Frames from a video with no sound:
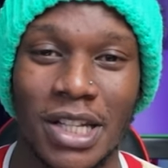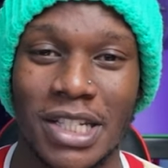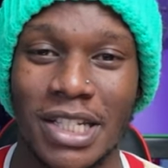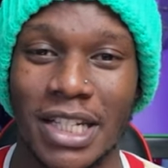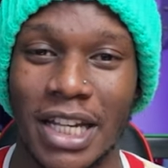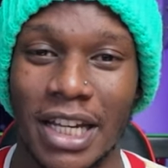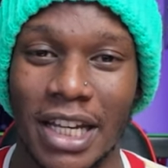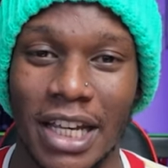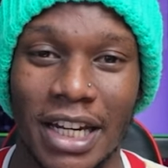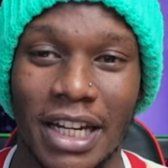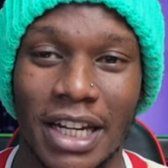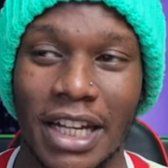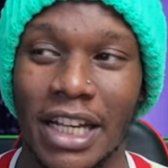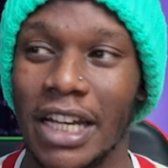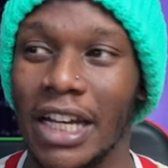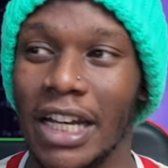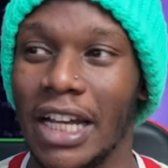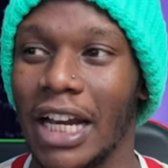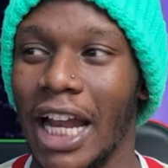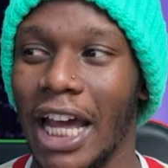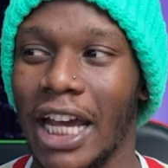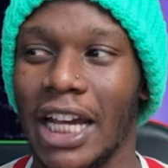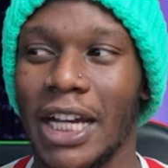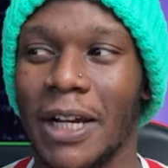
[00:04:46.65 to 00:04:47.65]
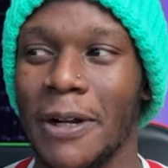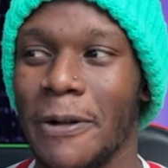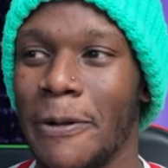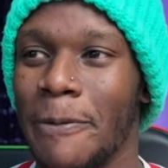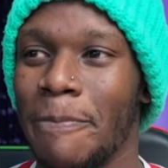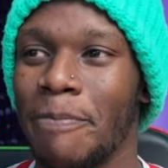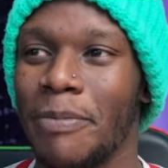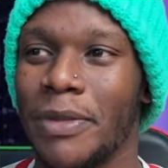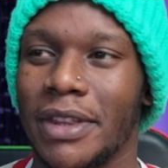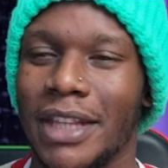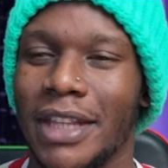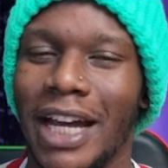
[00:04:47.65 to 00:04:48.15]
second. Like,
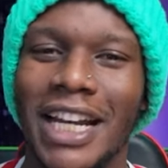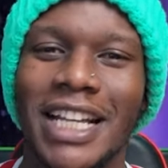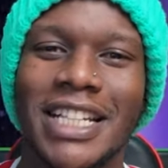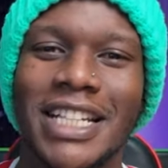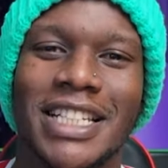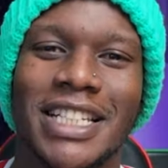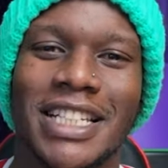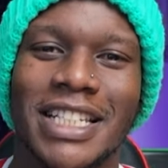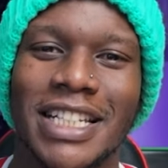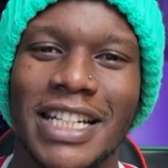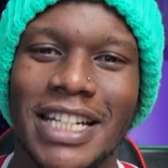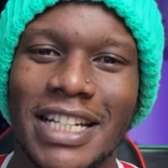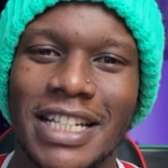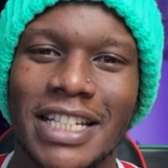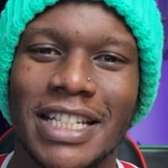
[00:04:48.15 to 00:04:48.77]
that is